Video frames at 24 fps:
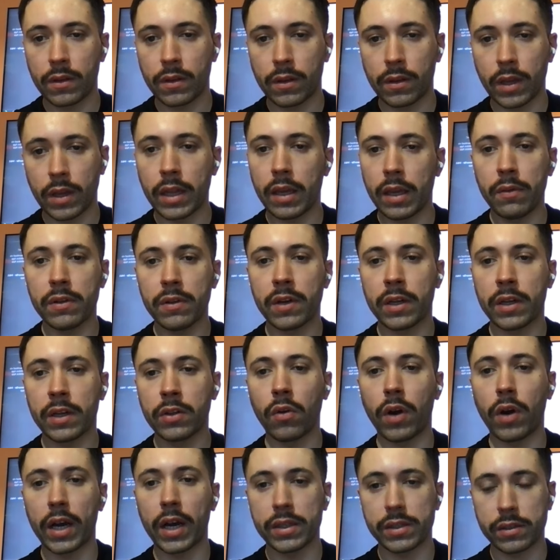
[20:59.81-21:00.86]
And if there are
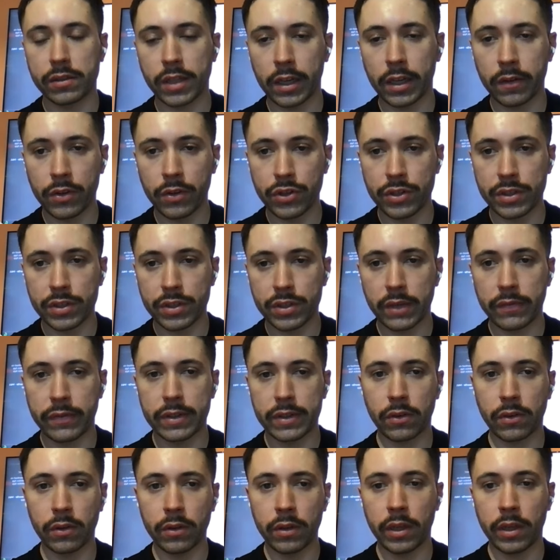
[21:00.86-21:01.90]
no other languages, if
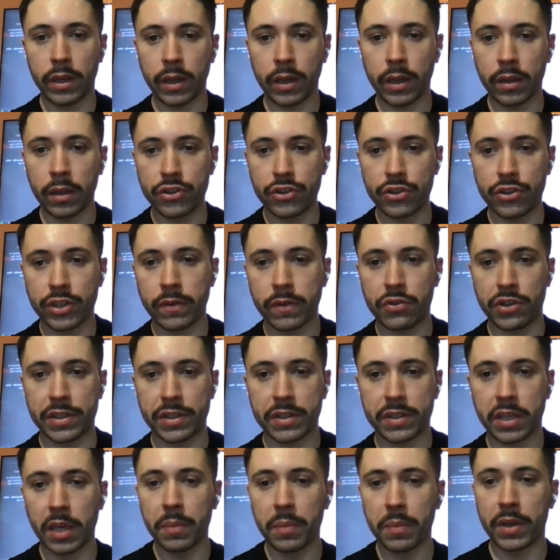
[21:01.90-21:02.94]
it's only English, then we
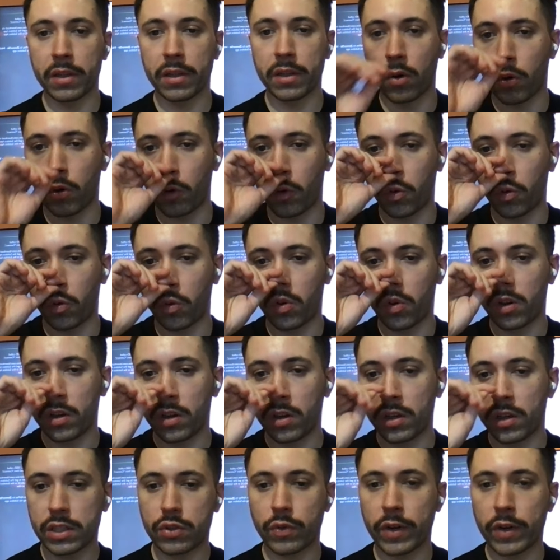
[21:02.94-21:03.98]
just keep and go
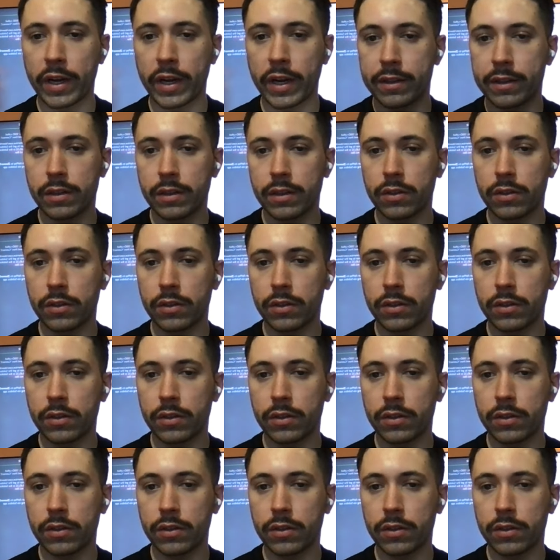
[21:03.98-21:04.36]
straight